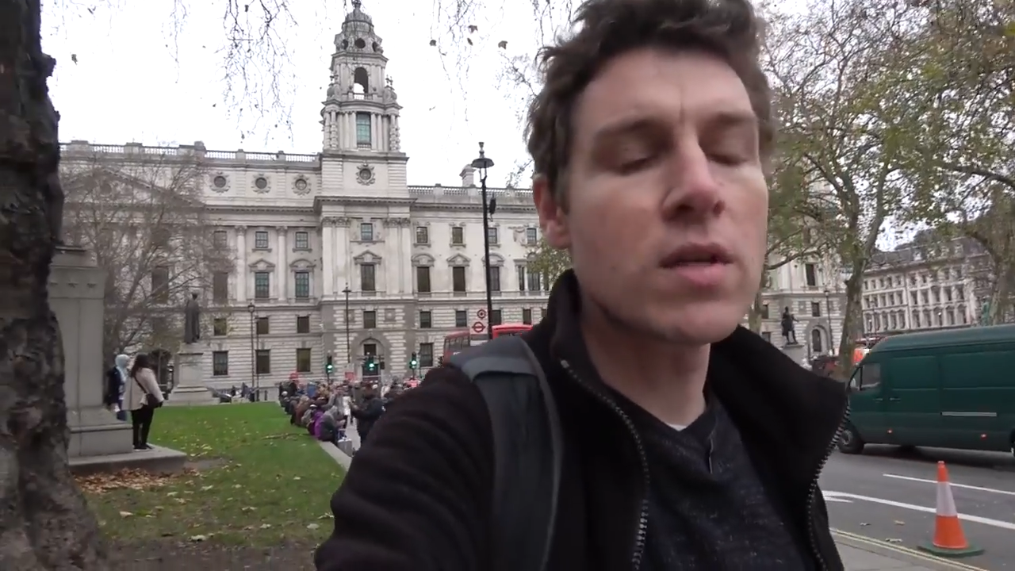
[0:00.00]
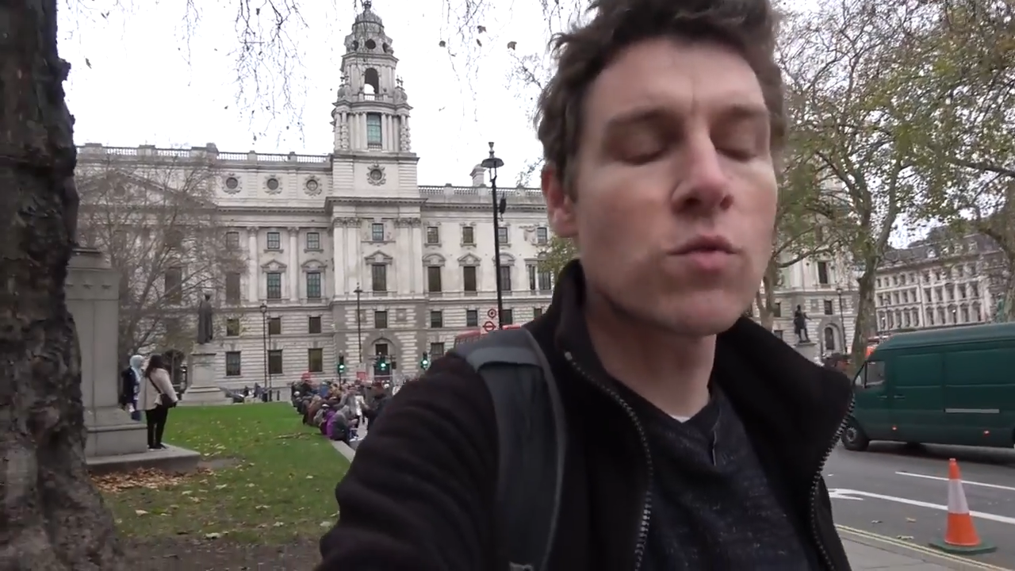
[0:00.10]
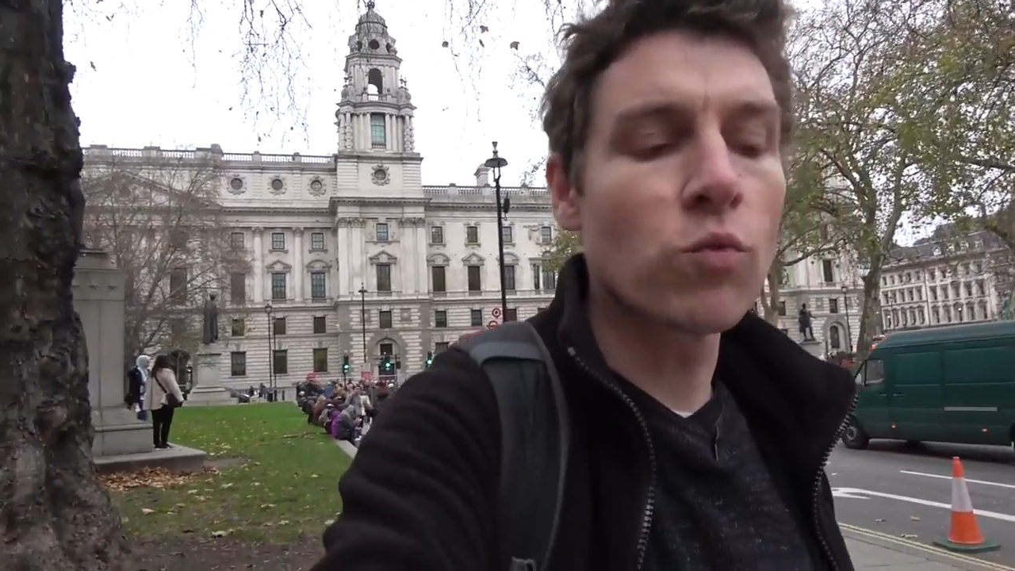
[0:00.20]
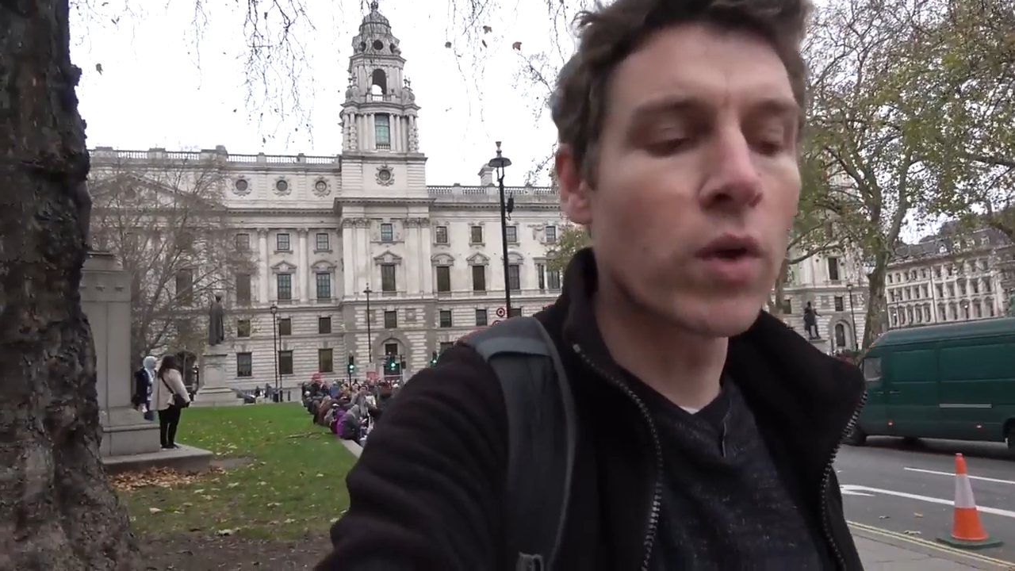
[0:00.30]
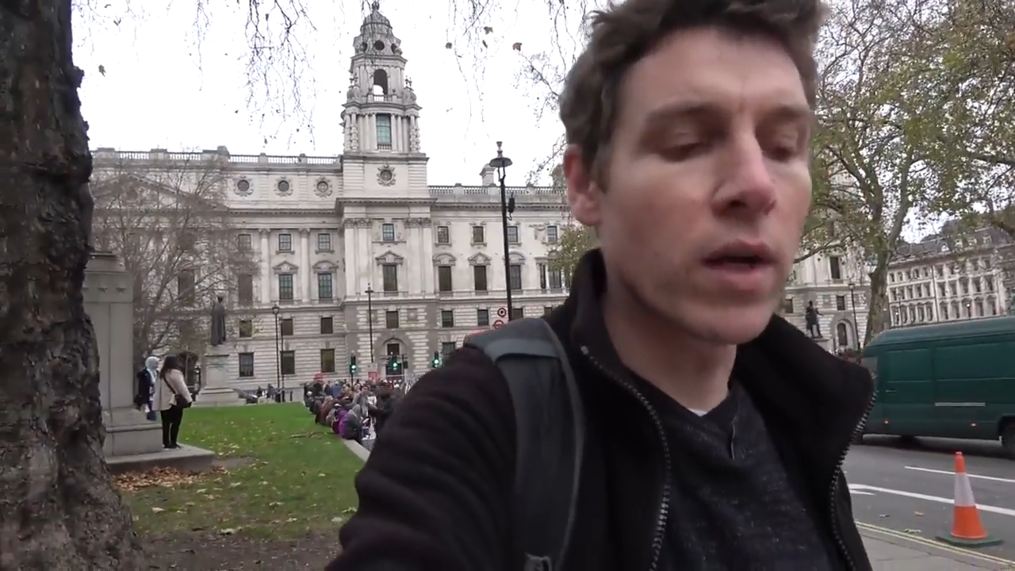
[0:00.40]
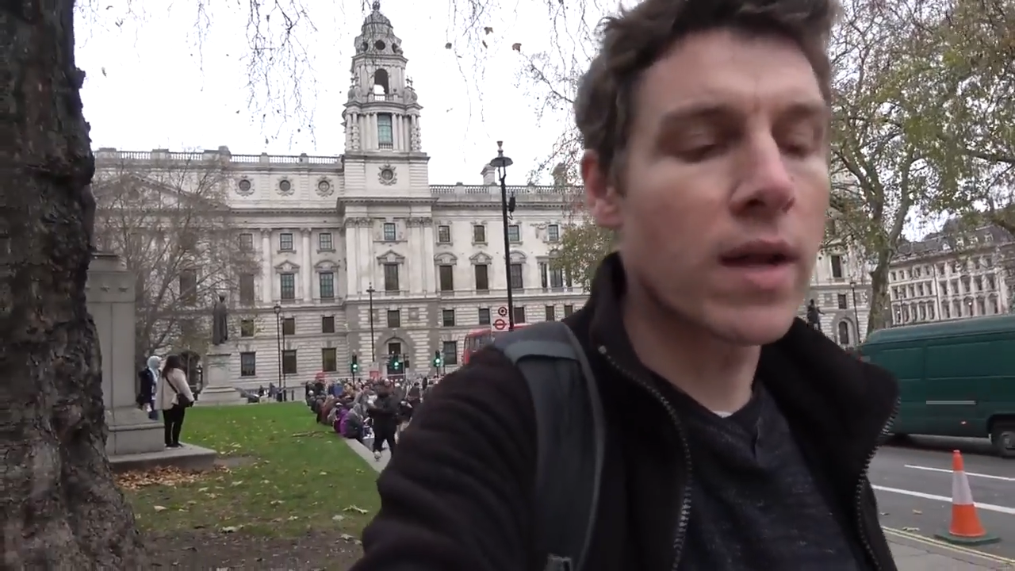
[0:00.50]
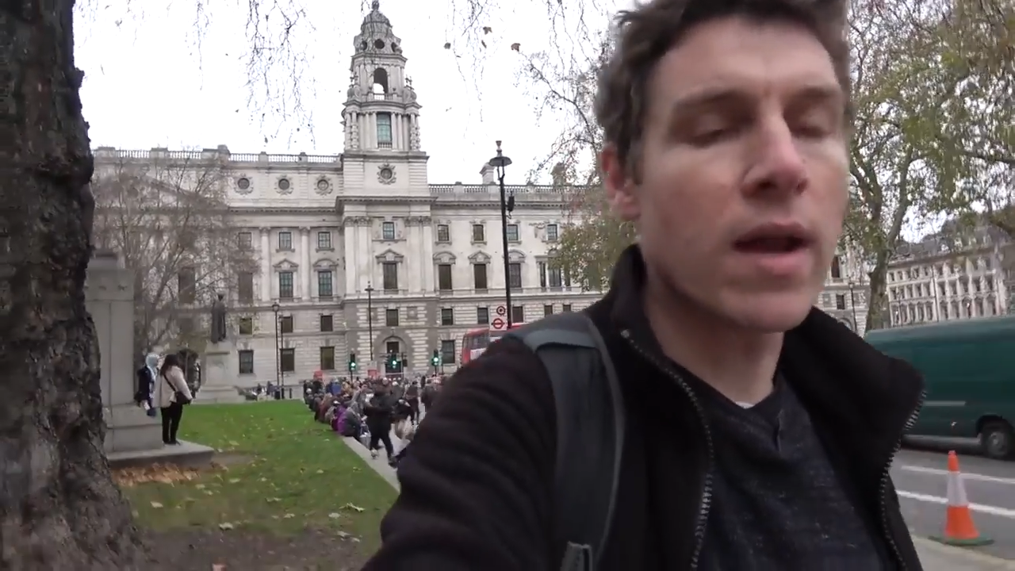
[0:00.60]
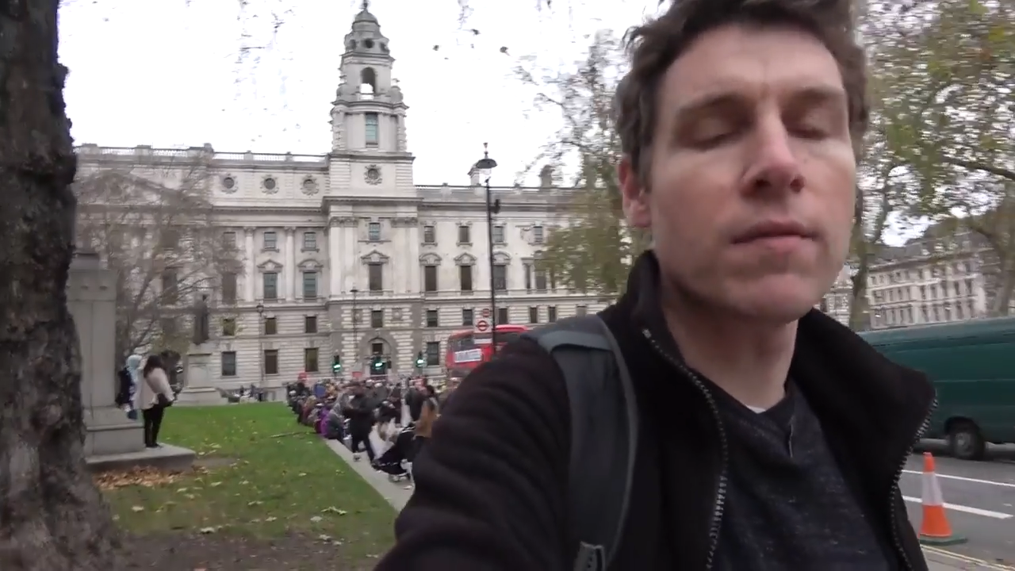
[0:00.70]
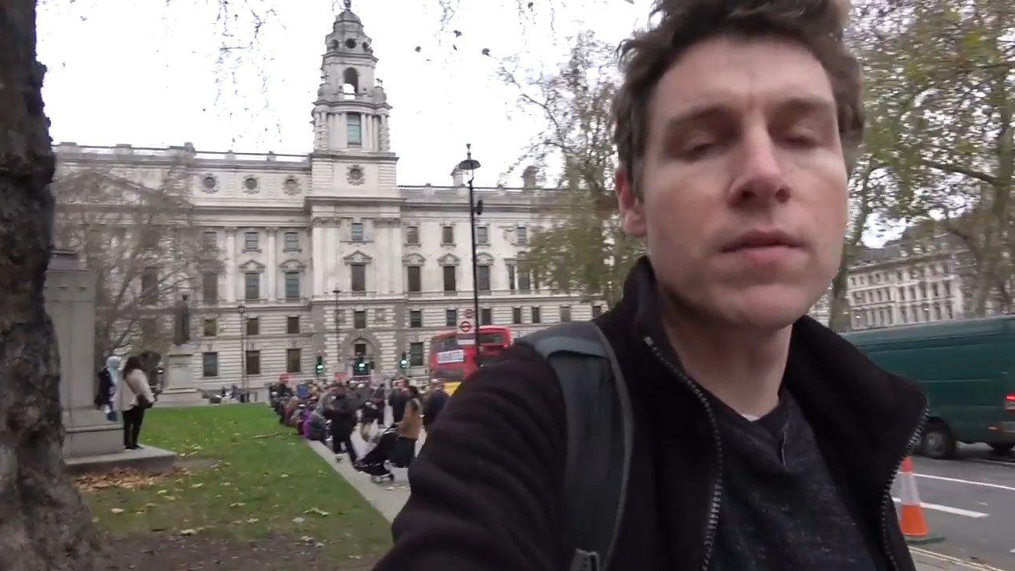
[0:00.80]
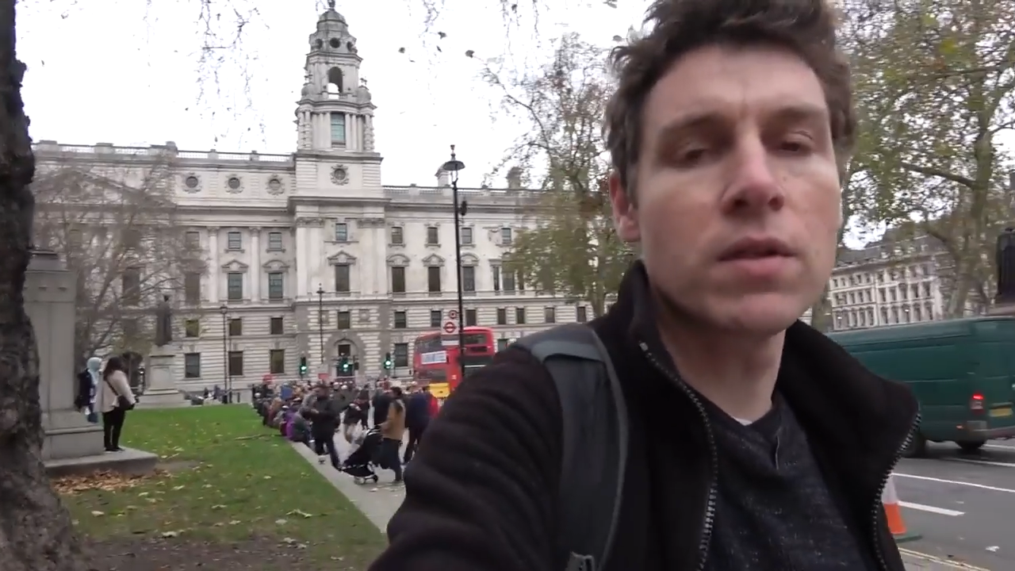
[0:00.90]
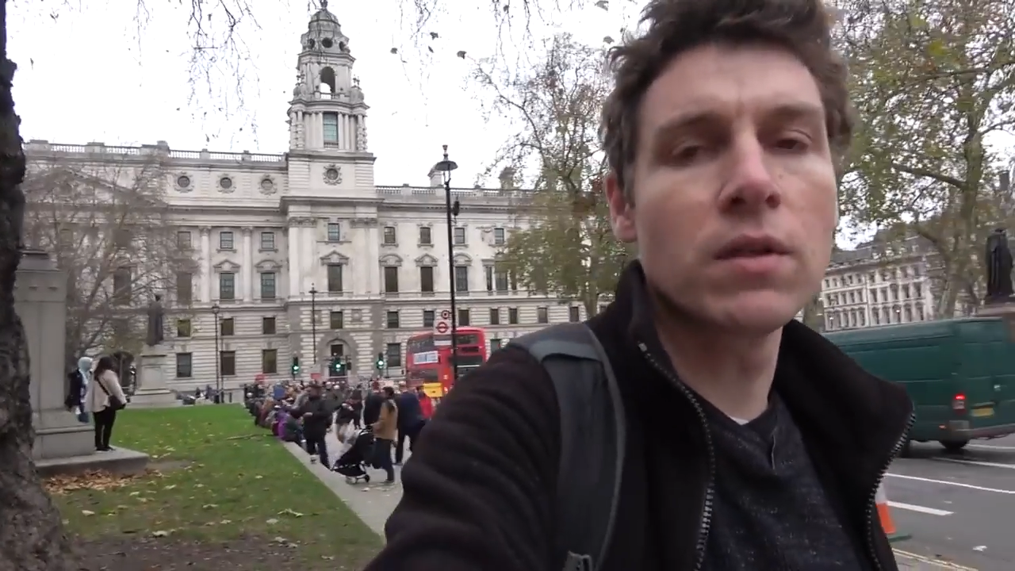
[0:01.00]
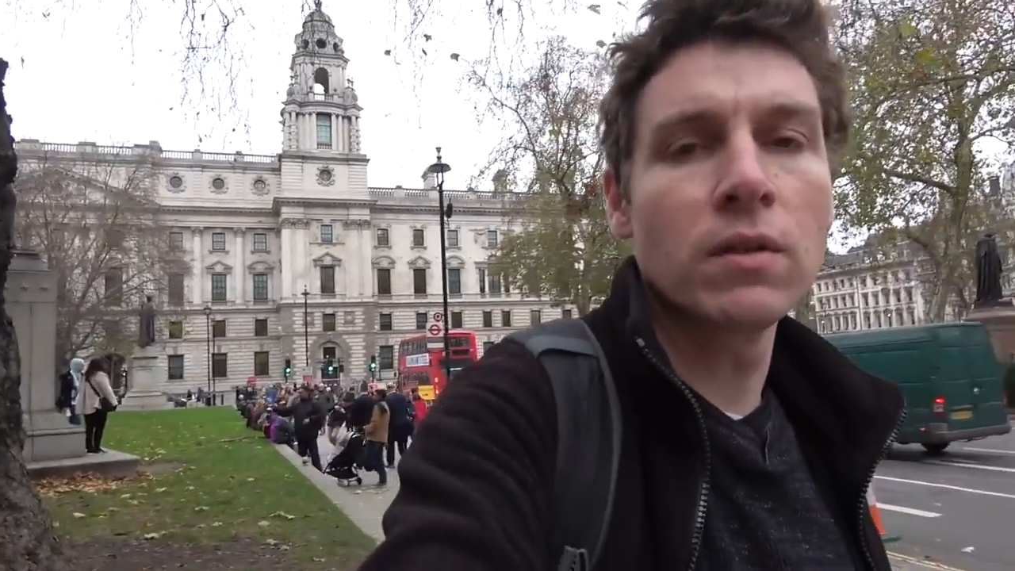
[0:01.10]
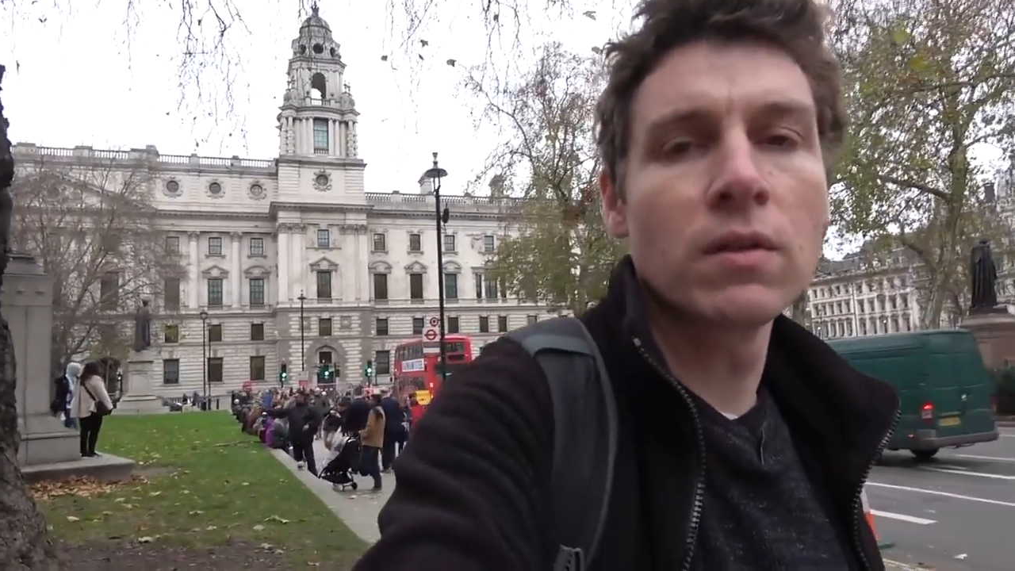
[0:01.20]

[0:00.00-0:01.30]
doesn't really have to.